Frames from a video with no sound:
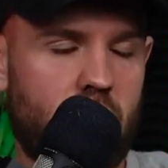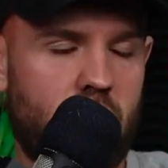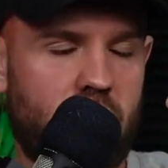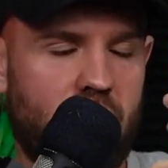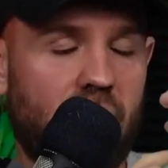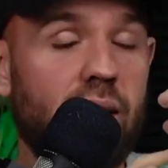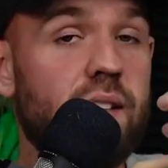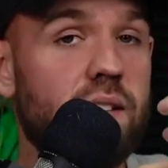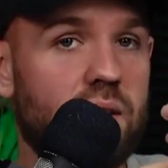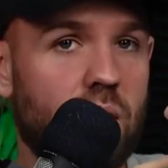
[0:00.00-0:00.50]

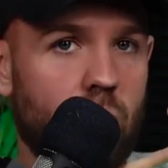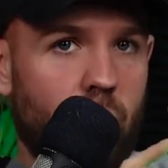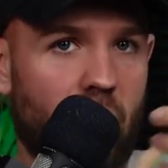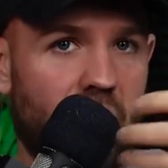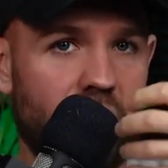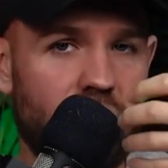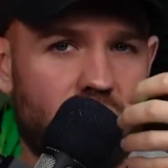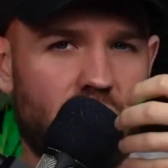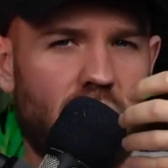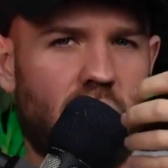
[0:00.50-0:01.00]
takes a
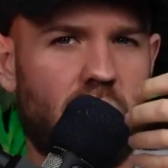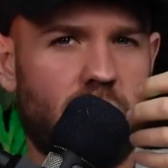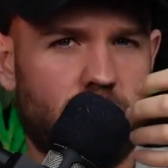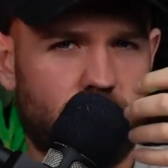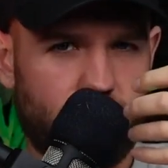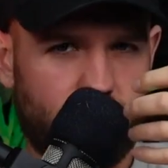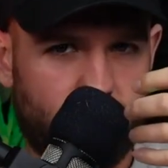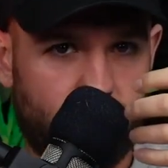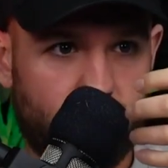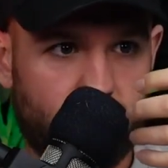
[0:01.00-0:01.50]
picture
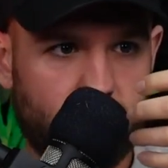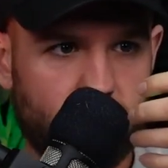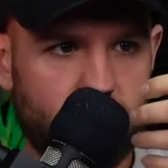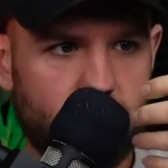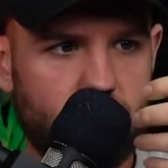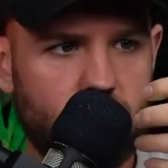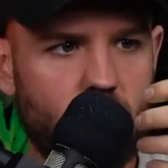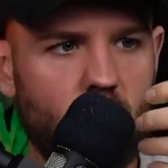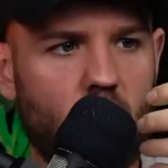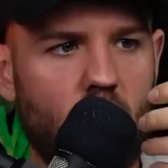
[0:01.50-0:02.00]

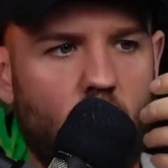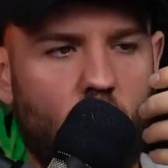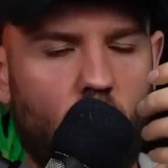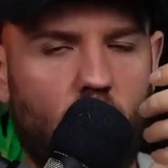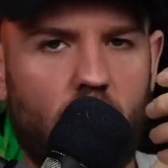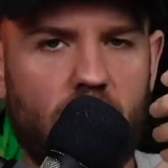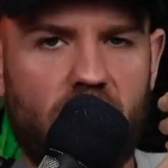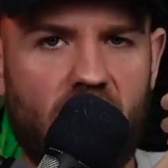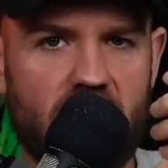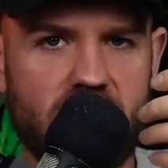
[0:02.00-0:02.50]

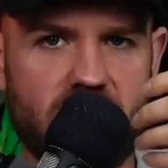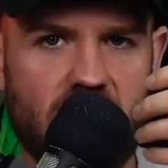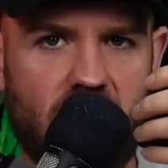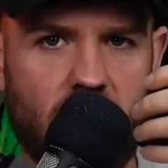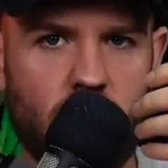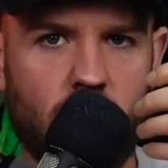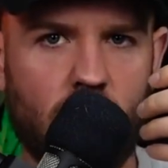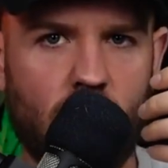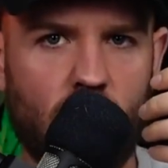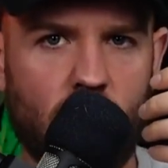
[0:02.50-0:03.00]
of this
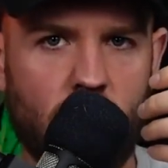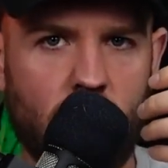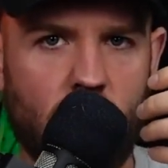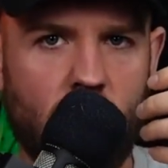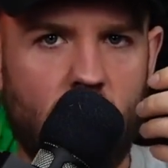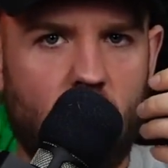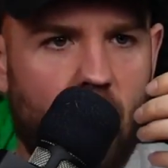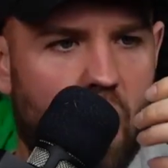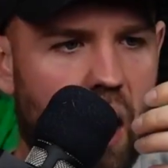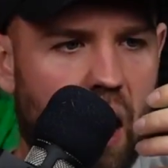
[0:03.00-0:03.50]
emblem,
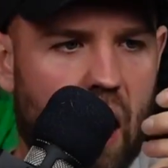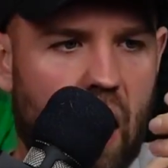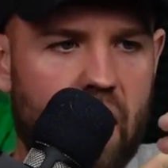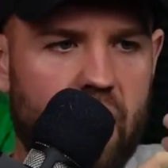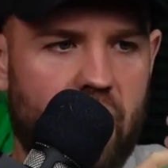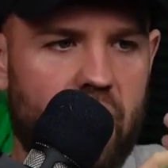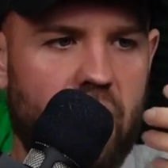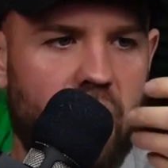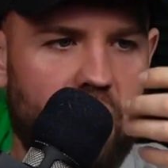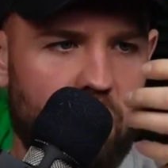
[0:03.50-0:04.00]

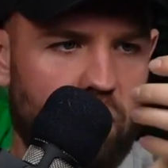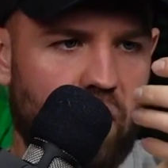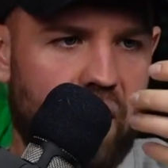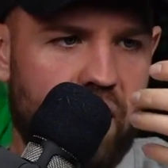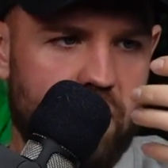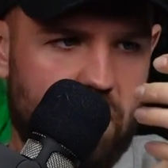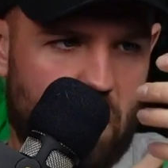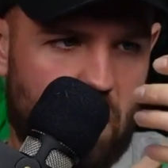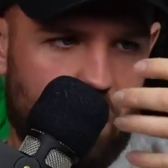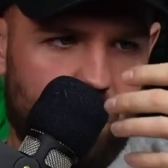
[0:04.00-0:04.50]
and then he
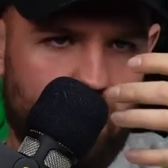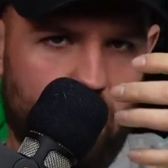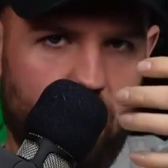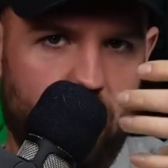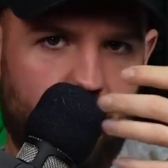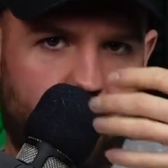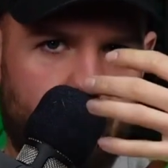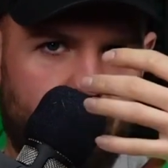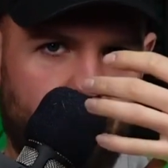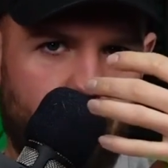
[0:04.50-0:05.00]
writes
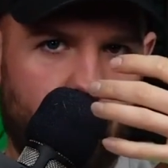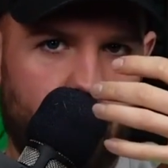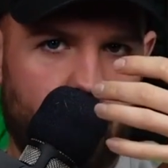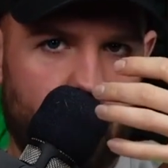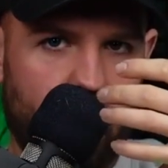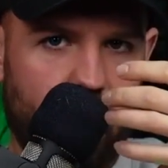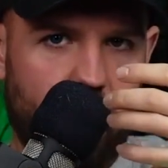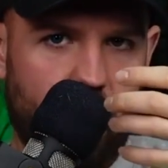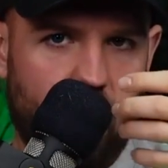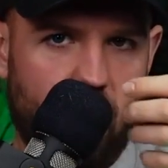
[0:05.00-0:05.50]
underneath
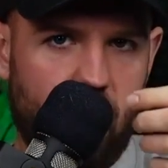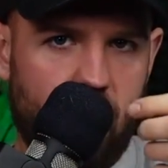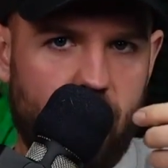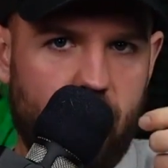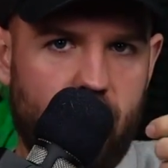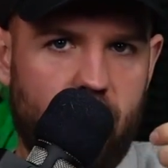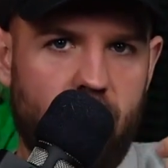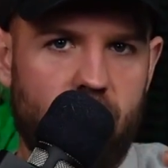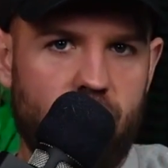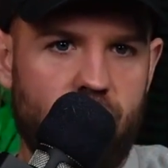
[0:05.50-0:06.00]
it,
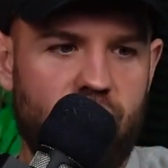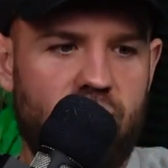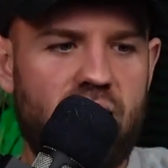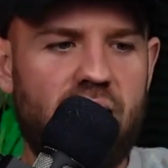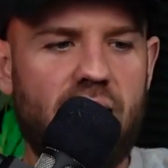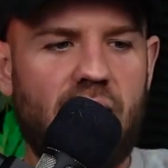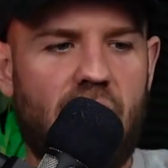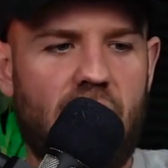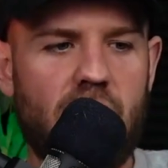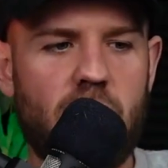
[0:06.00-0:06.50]

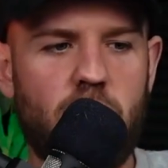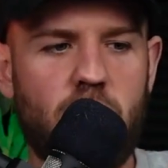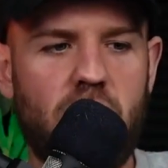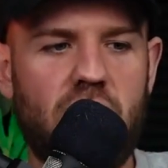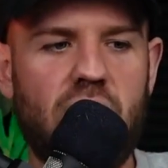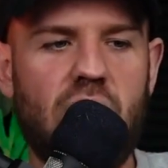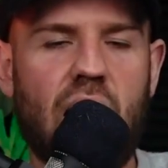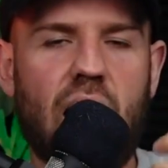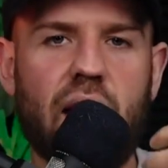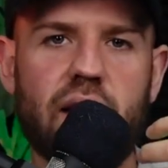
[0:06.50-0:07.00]
V I
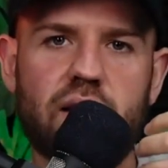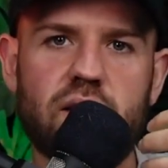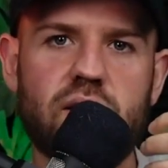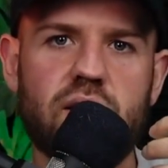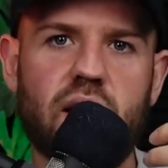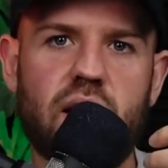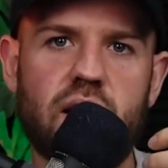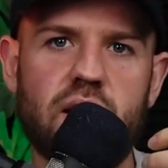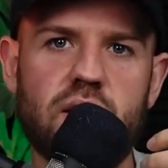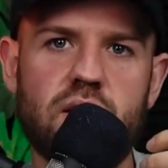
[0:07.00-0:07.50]
P
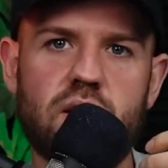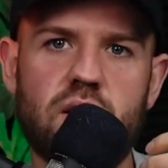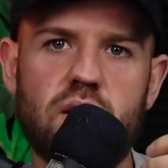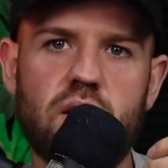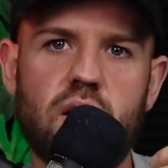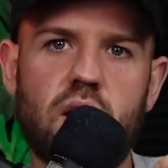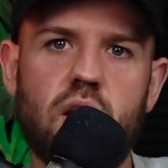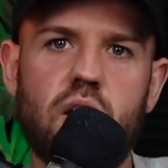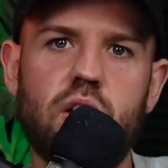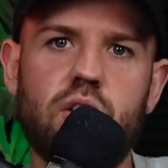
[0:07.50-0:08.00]
access
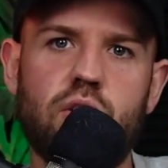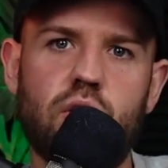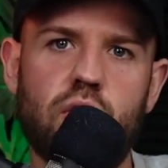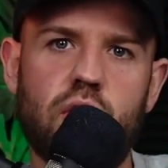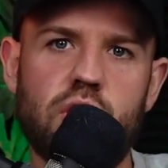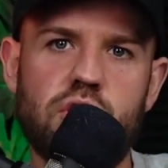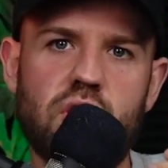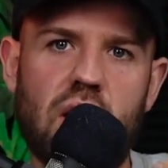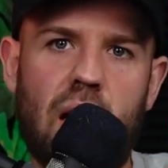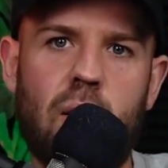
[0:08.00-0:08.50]
to
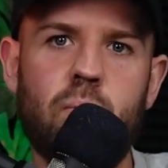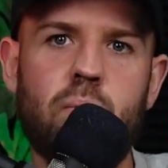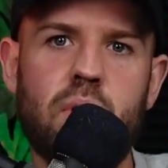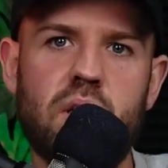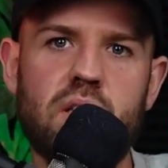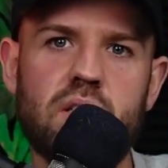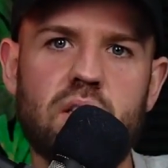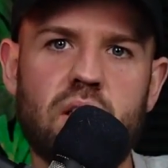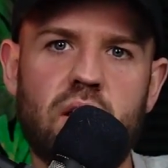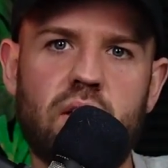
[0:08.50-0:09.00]
the
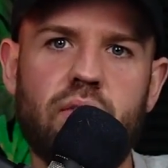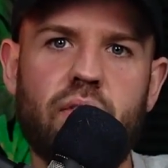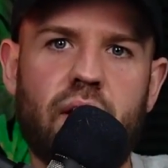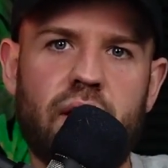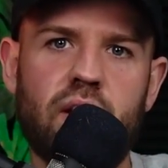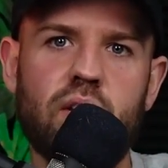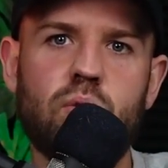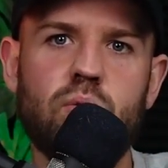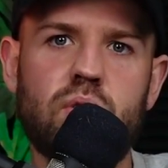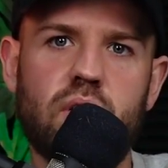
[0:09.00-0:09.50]
Champions League
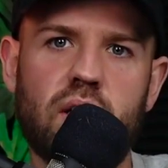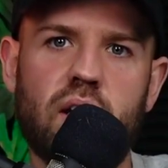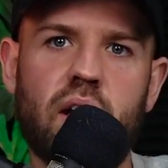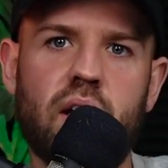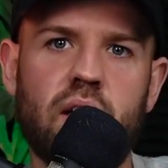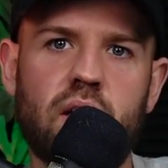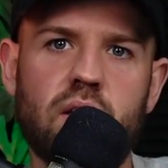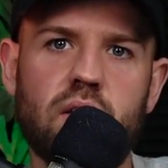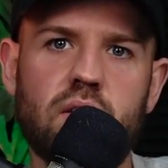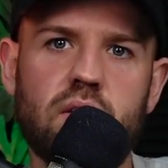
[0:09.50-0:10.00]
final
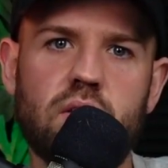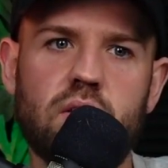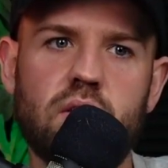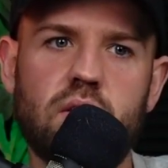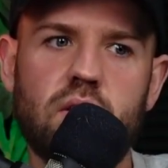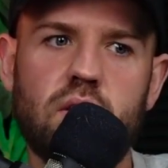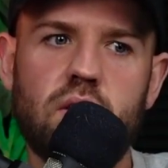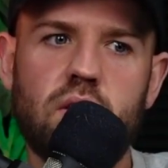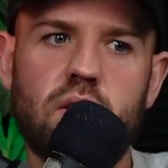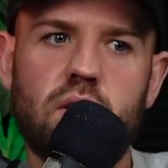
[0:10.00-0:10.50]
tonight.
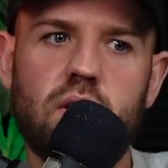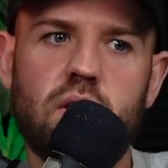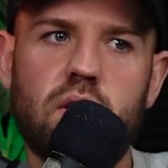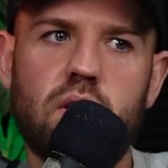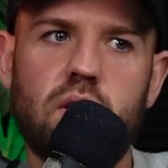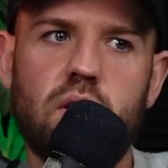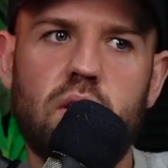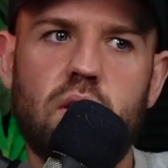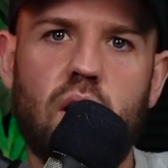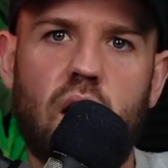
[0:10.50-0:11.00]

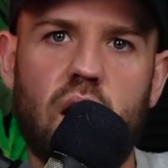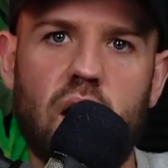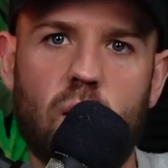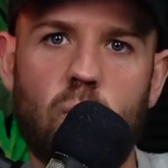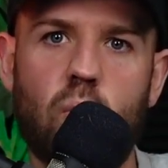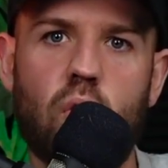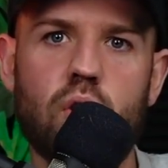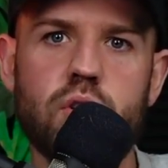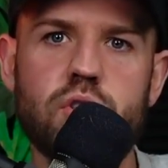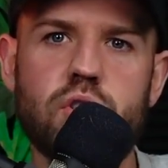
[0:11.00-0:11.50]
And I
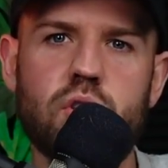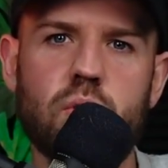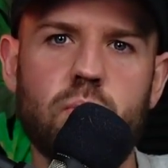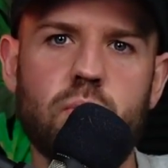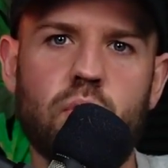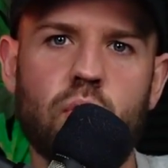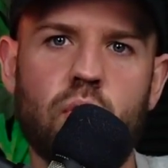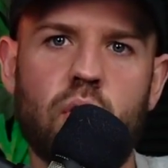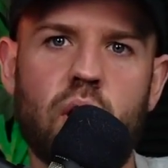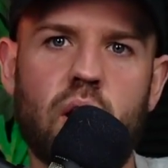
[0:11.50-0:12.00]
watched them
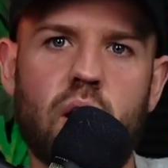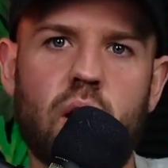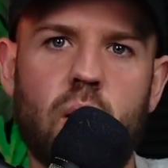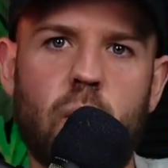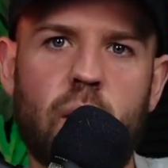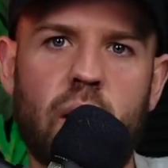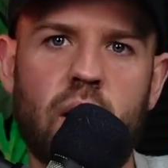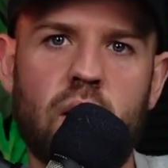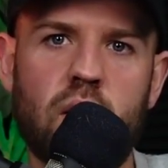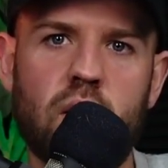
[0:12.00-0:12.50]
do it, and I
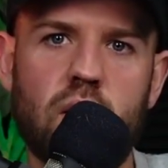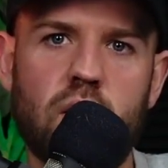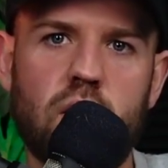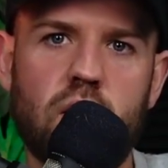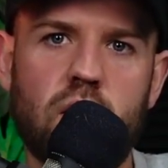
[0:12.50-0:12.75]
went,